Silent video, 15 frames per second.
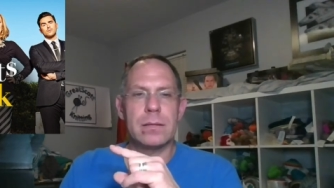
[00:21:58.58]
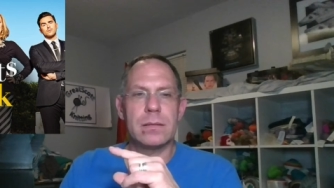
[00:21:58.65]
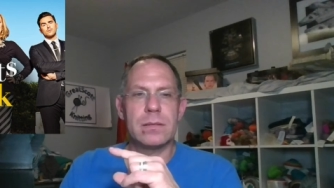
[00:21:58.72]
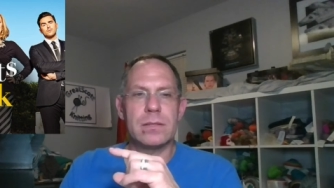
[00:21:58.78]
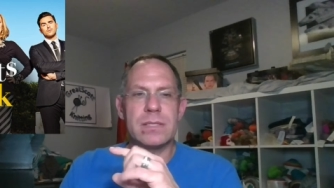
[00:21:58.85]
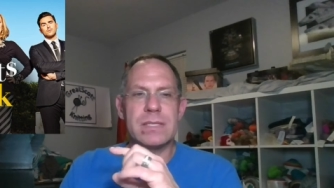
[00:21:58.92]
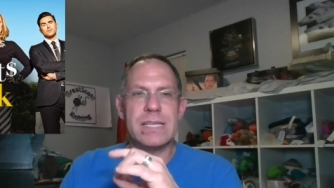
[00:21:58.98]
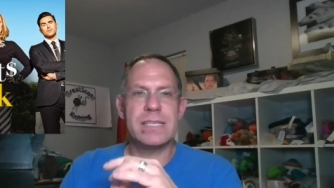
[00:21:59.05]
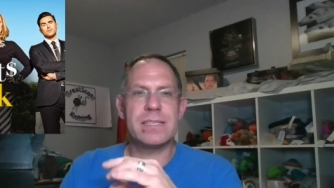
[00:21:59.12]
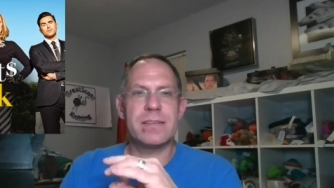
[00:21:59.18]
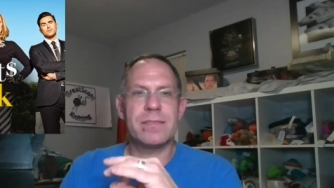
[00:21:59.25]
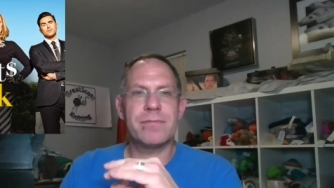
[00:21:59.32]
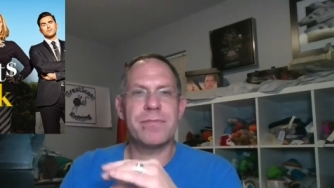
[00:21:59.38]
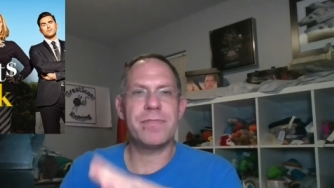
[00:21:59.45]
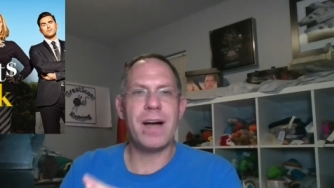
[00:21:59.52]

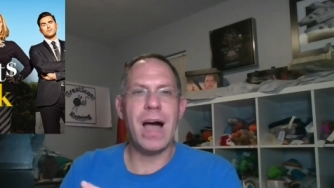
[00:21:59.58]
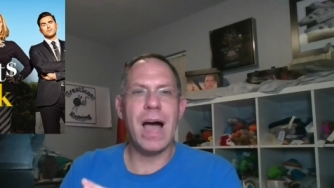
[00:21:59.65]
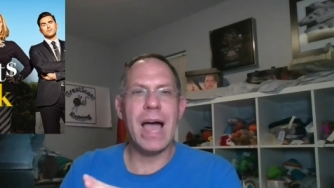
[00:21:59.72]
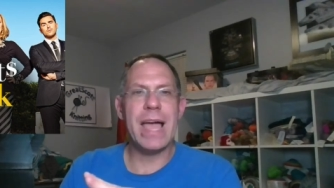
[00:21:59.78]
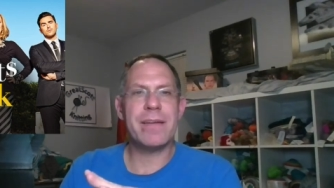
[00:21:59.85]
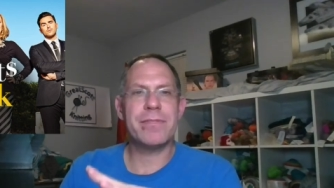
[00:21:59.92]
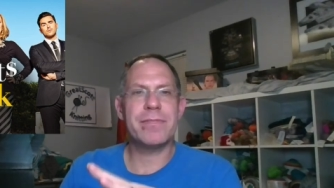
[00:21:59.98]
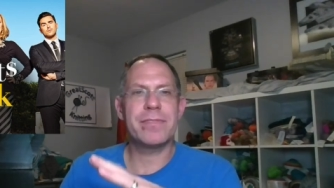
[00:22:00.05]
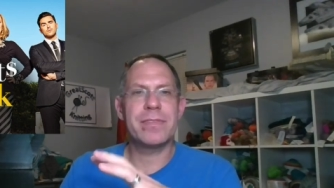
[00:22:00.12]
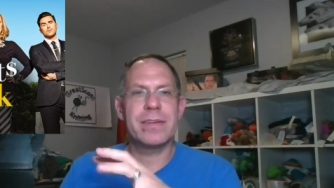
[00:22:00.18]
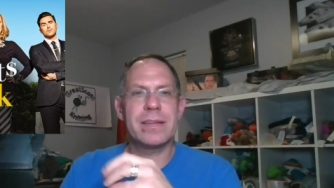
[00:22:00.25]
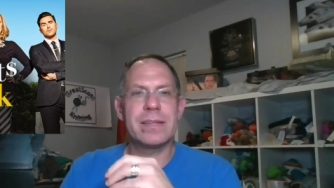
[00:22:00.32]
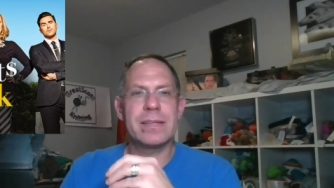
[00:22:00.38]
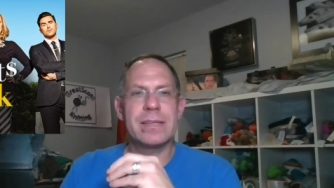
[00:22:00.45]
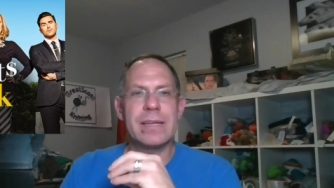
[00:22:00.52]
season 5
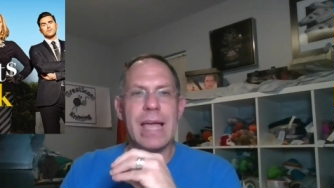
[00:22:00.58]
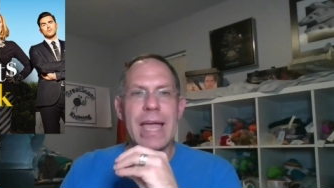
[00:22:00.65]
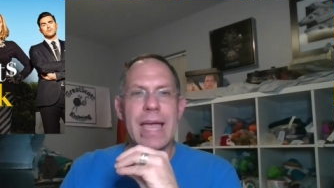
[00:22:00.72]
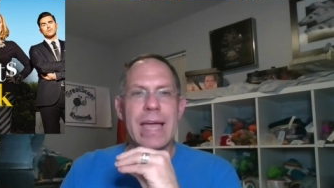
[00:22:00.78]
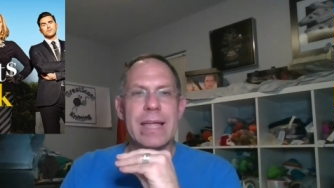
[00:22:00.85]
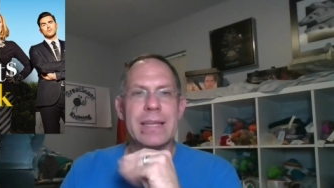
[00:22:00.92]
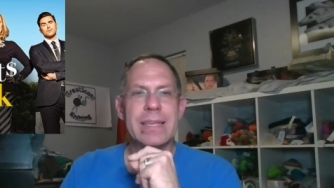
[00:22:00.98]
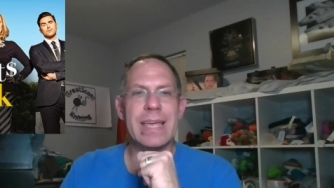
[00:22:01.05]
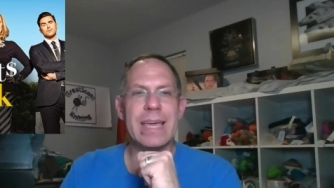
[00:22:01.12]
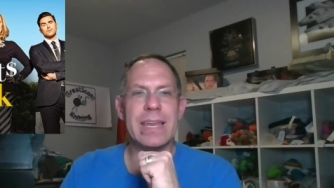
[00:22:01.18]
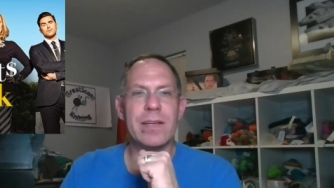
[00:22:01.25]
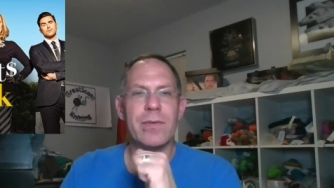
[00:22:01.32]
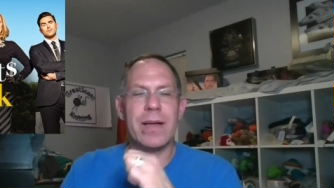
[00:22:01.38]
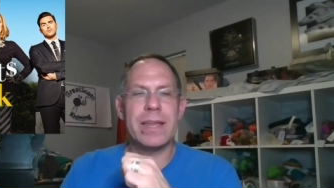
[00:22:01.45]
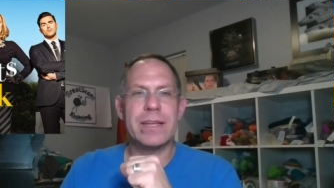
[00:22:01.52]
and
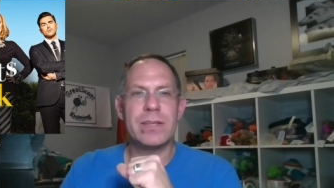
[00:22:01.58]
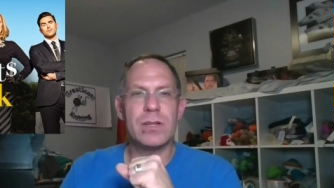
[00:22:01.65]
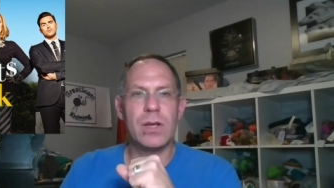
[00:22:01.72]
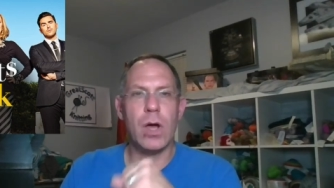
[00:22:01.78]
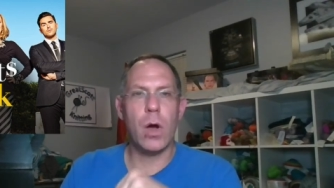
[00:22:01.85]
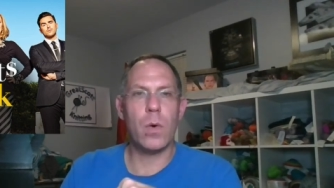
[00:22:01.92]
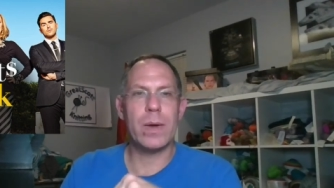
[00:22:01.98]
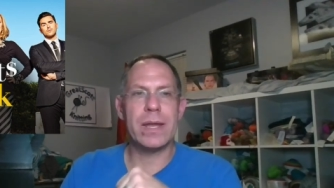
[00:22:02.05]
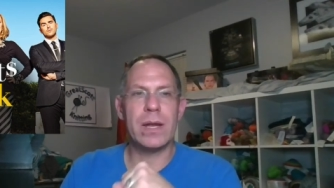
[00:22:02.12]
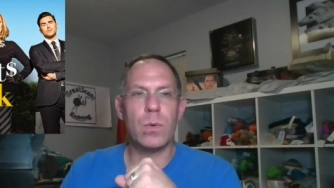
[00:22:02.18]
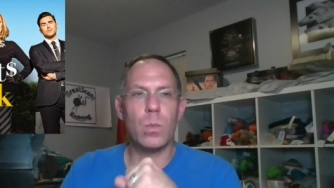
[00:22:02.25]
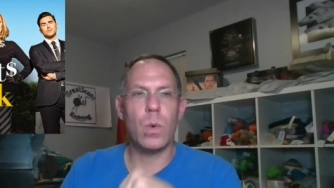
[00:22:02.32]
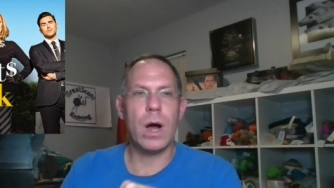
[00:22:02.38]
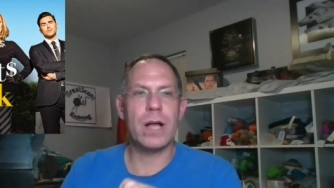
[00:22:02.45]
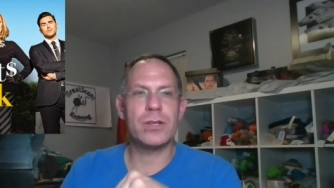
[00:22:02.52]
getting ready to go in
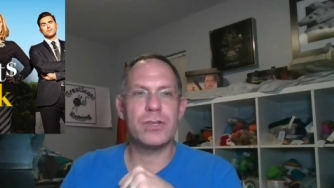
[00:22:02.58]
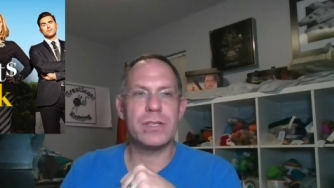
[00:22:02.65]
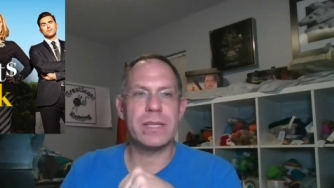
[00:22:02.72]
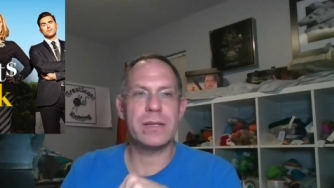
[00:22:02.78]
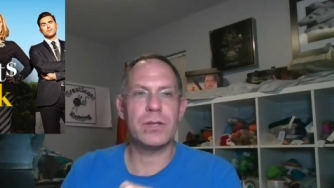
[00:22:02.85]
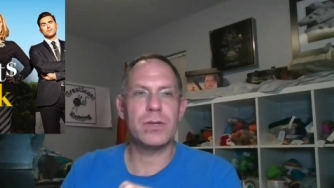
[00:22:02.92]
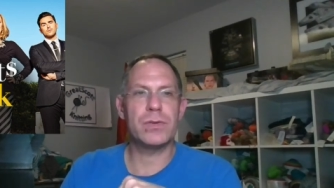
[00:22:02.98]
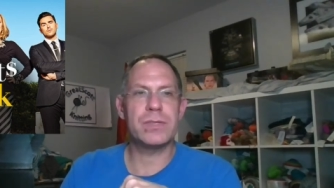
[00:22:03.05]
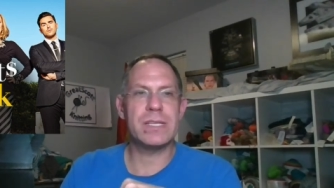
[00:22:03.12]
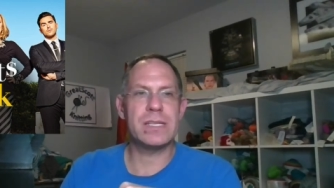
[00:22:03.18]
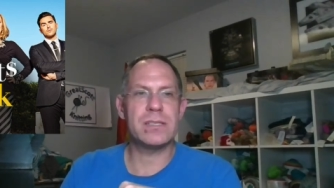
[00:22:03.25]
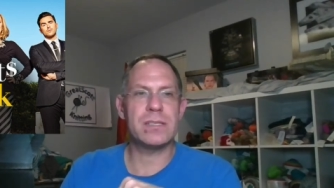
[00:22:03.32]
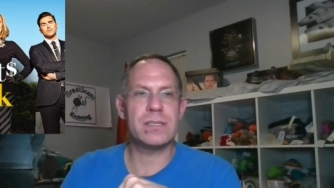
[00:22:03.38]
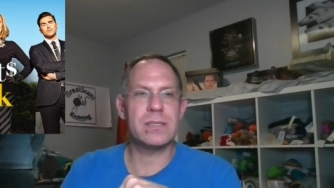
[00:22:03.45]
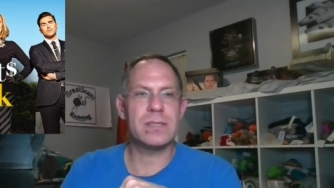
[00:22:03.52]
and watch the new season